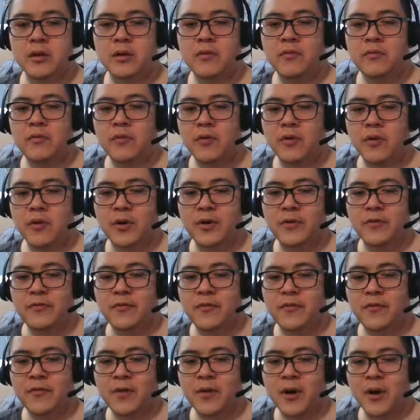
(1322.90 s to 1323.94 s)
4
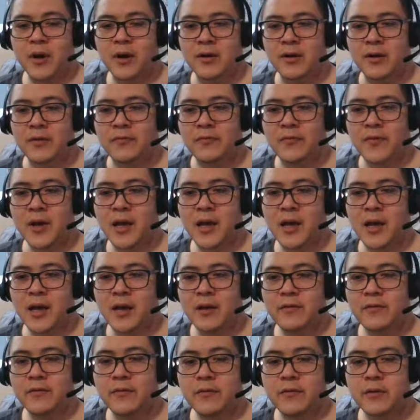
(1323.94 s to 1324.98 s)
out of
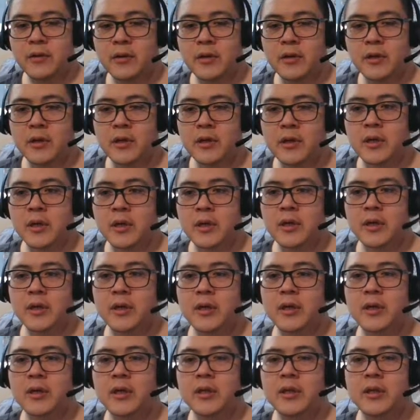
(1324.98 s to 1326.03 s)
5.
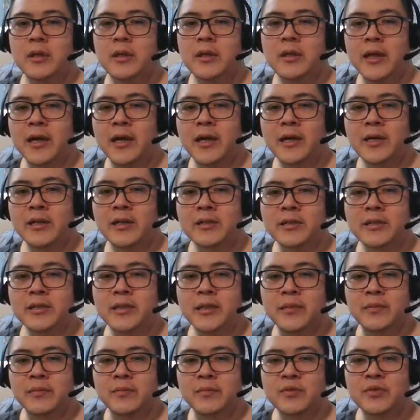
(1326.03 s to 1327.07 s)
There's
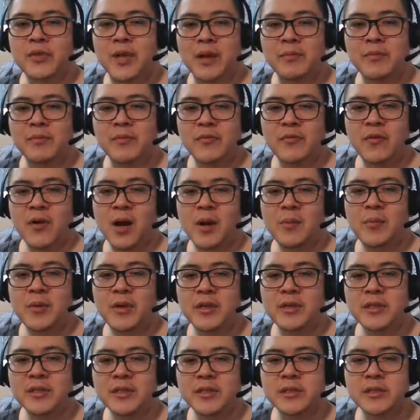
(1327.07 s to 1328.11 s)
the trapped
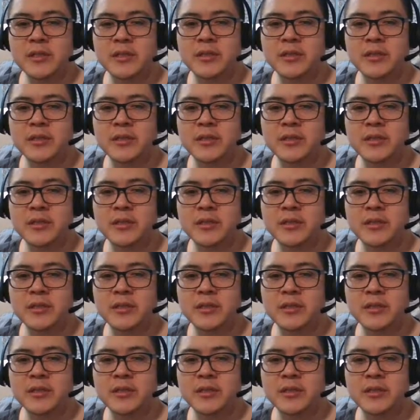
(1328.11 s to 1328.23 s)
farmers.